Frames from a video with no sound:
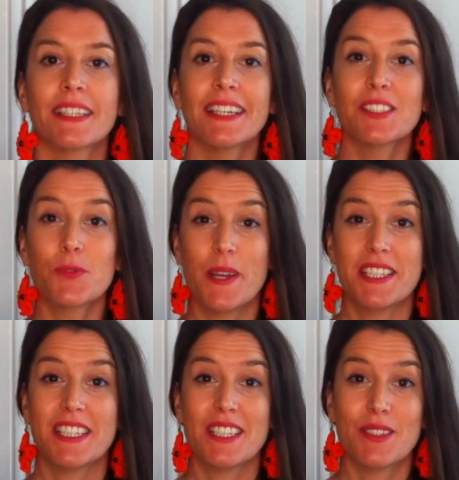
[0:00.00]
Get
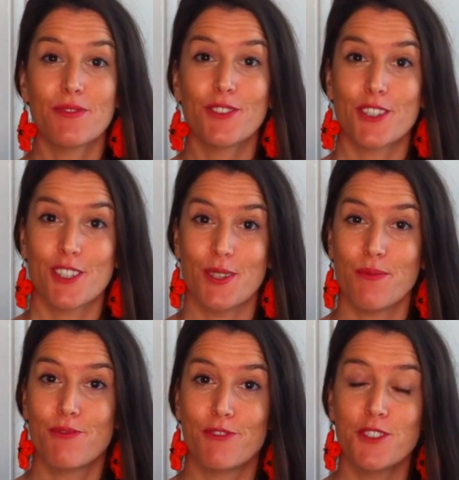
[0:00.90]
ready for
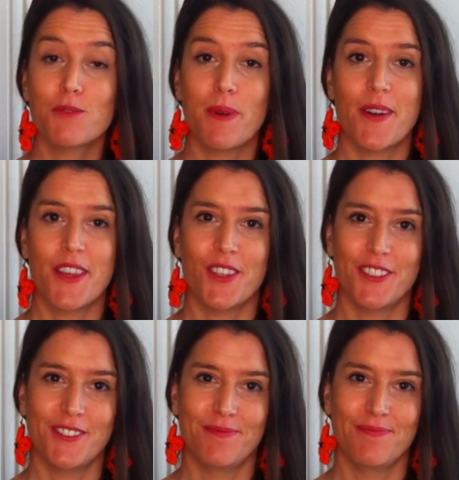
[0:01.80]
some food
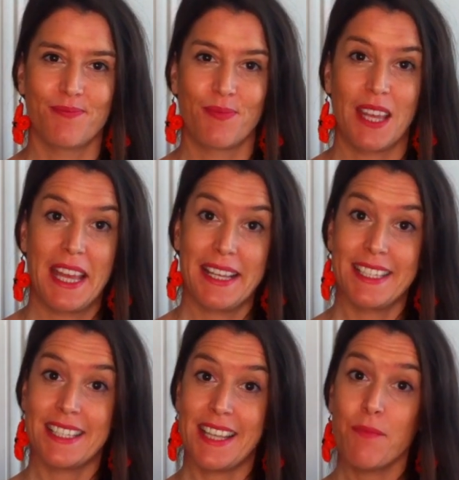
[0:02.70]
marathon.
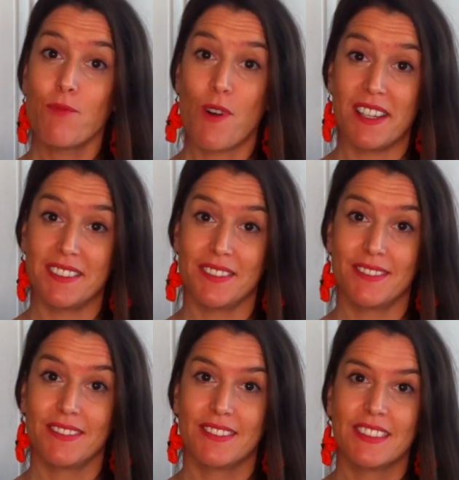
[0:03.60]
Step 1.
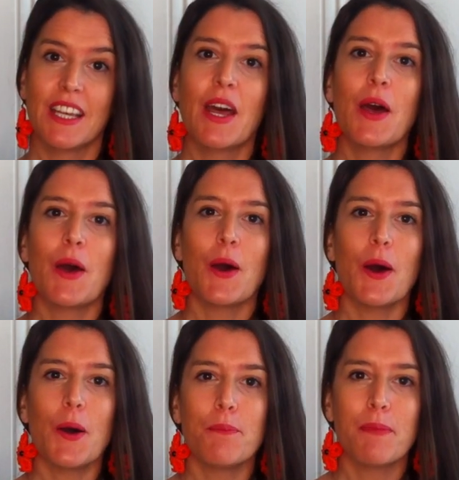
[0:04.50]

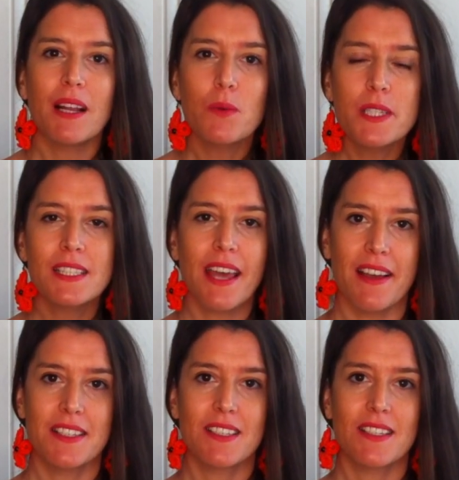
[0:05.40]
A meal with
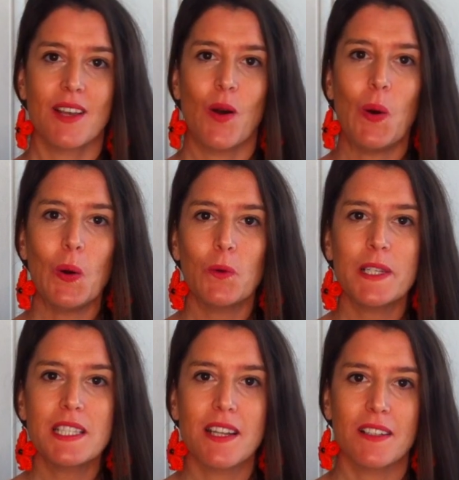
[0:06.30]
guests
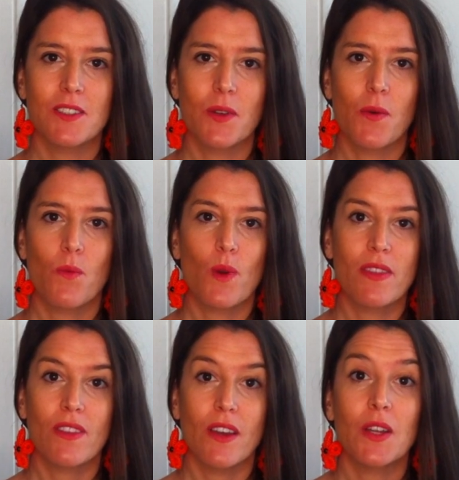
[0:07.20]
always start
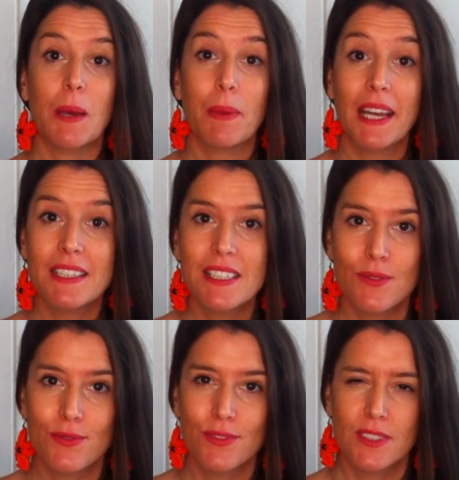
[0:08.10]
with an
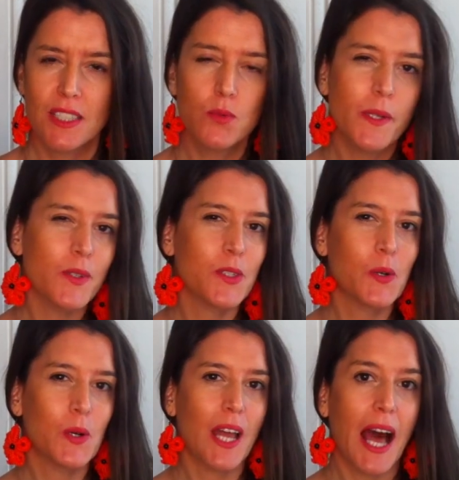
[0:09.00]
apéritif that we also
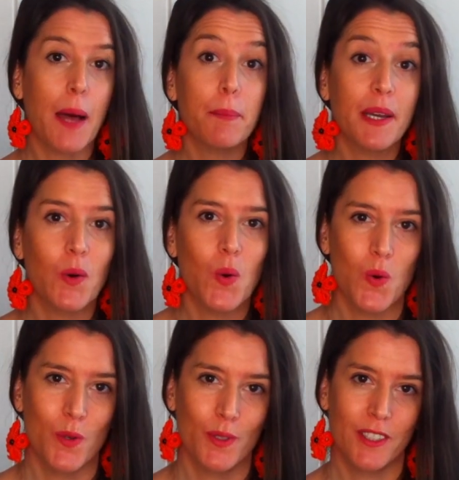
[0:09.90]
call apéro.